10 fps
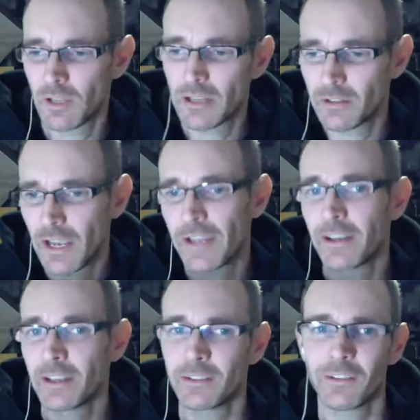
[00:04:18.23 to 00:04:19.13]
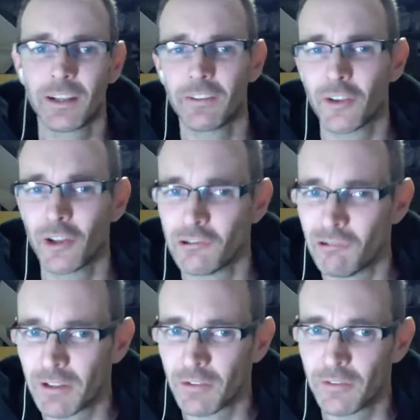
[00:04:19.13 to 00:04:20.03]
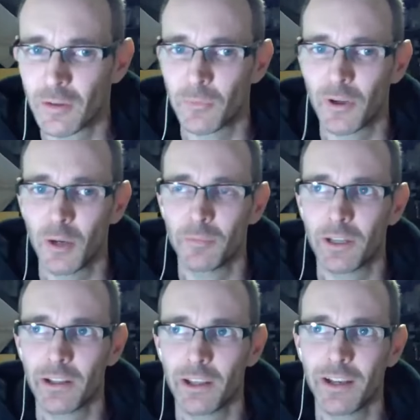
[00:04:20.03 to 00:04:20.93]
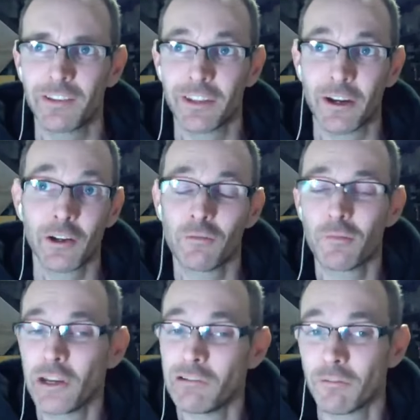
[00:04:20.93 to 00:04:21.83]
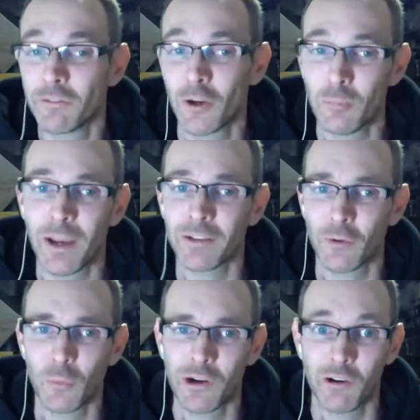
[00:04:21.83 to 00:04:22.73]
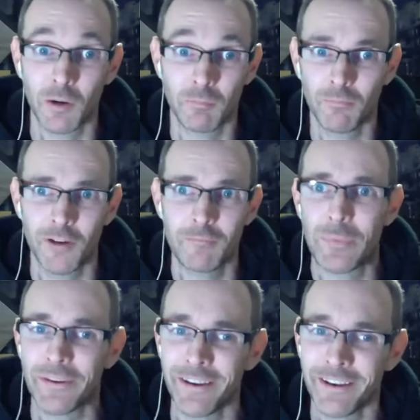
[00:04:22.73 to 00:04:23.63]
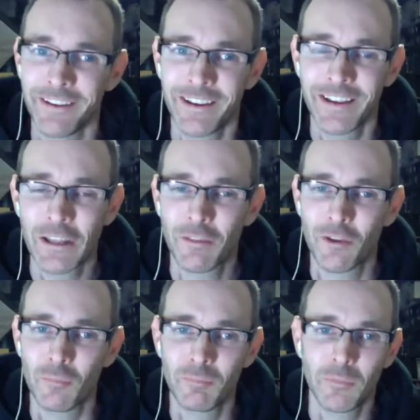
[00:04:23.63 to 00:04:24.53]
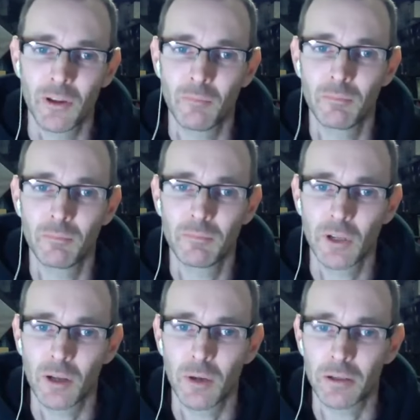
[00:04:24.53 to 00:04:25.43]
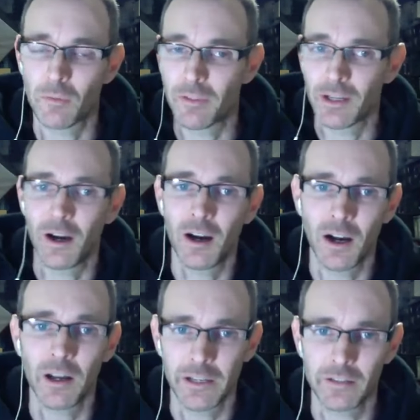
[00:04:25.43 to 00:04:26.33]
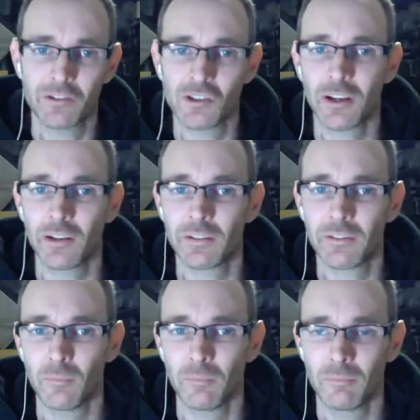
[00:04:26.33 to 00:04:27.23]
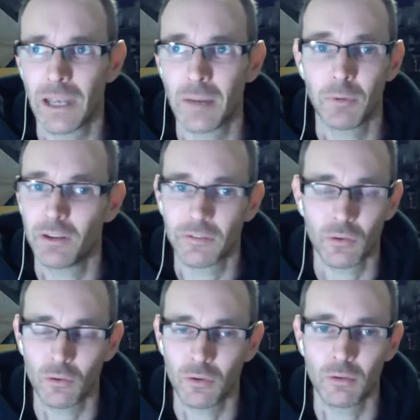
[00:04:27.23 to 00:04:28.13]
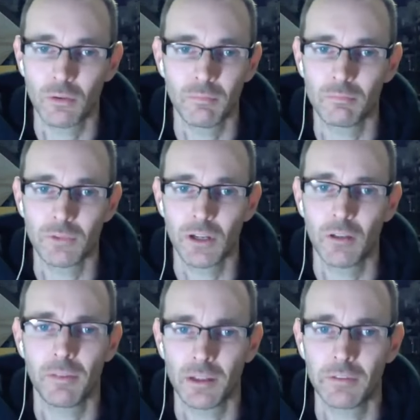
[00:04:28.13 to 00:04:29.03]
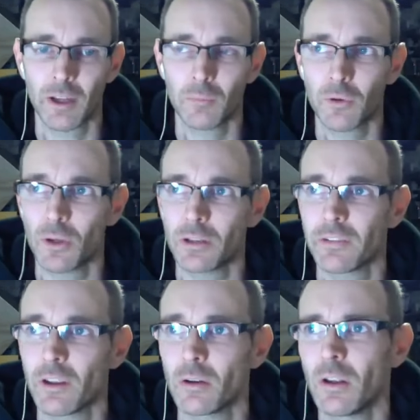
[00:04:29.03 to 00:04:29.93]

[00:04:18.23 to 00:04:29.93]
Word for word: heading in certain directions sometimes, and it, and it's the kind of fear of going back to where I've I've been that that you know makes me think, aha, I need to change some habits or you know things that I'm doing. So,